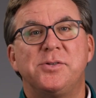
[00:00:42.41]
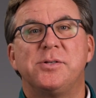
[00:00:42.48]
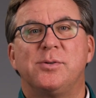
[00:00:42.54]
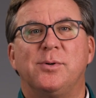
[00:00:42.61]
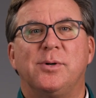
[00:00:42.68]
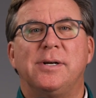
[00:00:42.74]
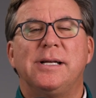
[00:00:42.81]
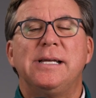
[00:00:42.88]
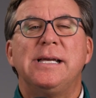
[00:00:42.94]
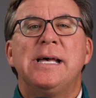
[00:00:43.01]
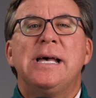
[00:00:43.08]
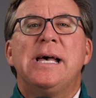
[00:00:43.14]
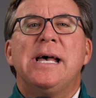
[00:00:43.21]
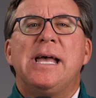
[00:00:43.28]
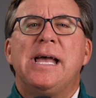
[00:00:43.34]
story.
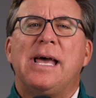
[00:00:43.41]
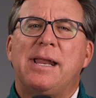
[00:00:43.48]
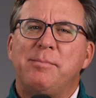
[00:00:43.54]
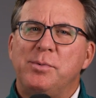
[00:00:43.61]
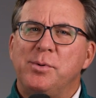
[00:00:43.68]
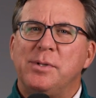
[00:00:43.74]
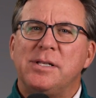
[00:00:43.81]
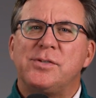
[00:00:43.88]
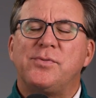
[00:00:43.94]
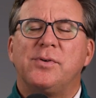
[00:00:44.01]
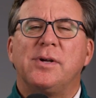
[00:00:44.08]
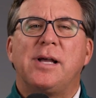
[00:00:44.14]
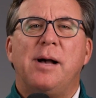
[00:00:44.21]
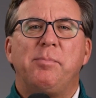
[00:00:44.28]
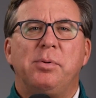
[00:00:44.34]
And I'm doing this for
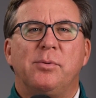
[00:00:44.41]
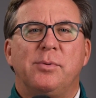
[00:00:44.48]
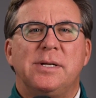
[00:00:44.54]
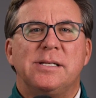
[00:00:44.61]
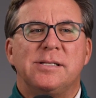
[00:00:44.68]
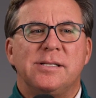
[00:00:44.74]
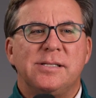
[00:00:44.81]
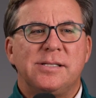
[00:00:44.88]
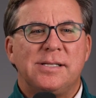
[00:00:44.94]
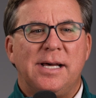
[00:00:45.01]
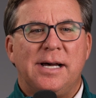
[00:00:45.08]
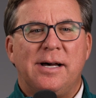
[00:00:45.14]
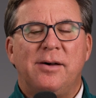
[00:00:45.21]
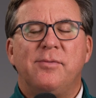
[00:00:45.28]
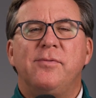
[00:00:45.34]
a couple reasons.
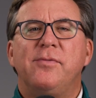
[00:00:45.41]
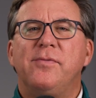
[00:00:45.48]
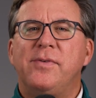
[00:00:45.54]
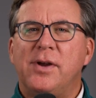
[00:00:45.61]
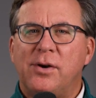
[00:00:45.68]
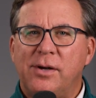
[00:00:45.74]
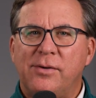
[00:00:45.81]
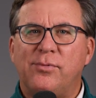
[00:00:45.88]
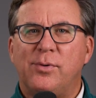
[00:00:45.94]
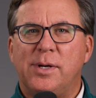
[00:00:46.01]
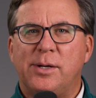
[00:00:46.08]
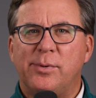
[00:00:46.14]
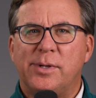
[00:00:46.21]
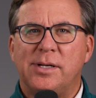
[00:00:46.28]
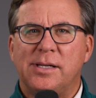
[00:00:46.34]
Uh, very
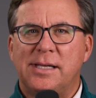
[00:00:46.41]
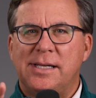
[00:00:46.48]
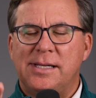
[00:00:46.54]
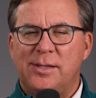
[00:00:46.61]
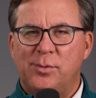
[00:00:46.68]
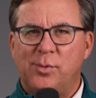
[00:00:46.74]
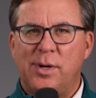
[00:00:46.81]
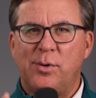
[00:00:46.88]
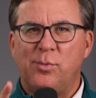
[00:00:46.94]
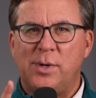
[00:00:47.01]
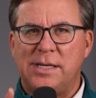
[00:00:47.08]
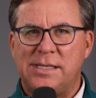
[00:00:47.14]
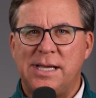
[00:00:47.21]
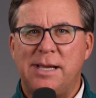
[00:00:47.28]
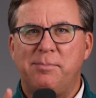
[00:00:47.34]
frequently, when
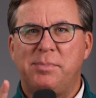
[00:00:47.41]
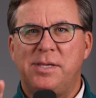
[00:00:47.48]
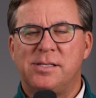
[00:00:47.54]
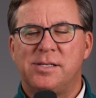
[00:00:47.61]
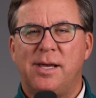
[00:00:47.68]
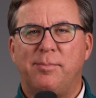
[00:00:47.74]
we tape these